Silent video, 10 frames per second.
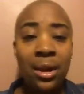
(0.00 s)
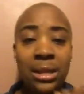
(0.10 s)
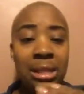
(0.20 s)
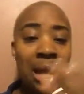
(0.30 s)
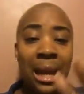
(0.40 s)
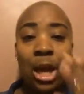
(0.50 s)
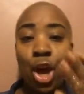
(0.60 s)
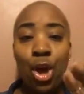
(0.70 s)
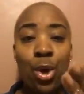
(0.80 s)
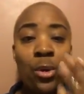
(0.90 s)
It's not like,
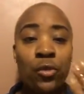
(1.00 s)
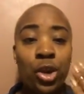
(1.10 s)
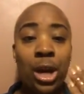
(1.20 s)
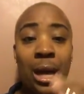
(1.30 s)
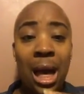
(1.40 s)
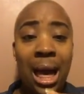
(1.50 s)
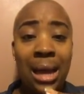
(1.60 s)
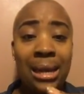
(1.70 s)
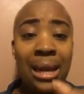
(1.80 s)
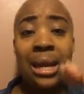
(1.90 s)
oh, if you're a guy
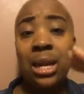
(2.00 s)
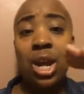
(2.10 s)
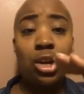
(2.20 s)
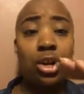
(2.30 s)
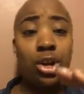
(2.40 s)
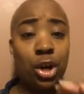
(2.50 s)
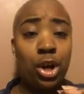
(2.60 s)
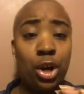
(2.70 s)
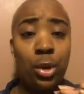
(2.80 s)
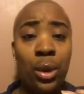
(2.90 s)
dating a younger
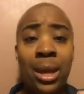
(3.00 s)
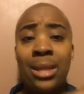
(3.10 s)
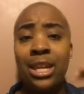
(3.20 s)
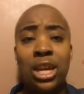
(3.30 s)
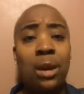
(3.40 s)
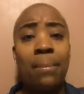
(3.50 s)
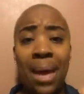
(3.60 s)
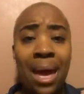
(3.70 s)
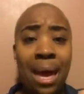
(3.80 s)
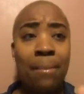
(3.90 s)
girl, then you're
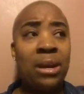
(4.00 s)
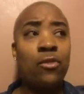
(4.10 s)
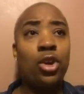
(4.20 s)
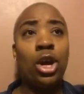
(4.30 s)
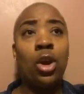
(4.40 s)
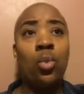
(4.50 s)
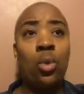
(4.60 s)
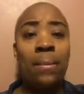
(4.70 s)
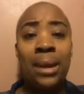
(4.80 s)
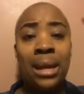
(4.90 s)
bad. But if you're a
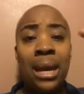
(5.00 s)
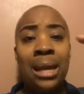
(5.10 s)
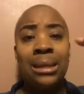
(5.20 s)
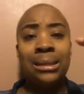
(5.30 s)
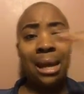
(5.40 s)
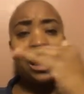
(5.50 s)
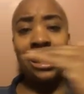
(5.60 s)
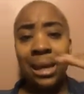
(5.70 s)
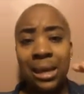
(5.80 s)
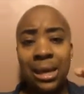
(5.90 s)
woman dating
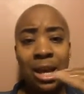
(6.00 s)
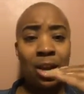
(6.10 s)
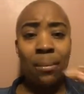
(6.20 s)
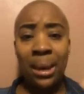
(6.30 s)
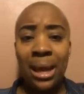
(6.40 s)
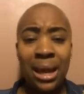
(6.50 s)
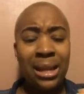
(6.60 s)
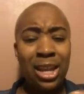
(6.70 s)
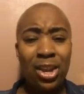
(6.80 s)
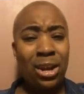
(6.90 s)
a younger man,
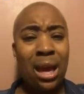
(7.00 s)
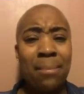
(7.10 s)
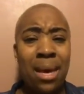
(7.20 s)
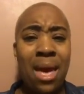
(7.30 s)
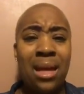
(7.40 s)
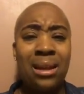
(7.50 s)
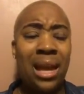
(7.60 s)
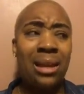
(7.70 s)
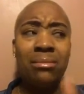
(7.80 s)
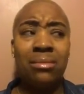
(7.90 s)
then you're not bad.
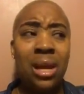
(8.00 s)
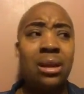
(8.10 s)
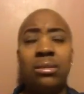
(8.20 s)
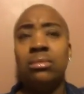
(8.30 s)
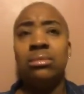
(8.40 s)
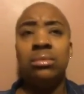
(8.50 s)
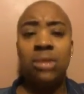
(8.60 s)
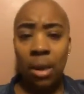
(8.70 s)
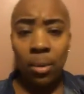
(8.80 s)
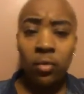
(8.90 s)
Like, no,
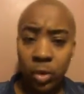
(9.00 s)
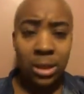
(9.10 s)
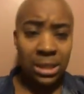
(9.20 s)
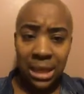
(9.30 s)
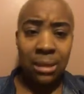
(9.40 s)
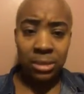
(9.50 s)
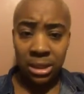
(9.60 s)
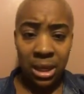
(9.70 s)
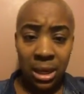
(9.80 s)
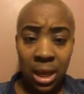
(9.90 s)
Y'all both doing the same
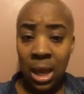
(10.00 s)
shit.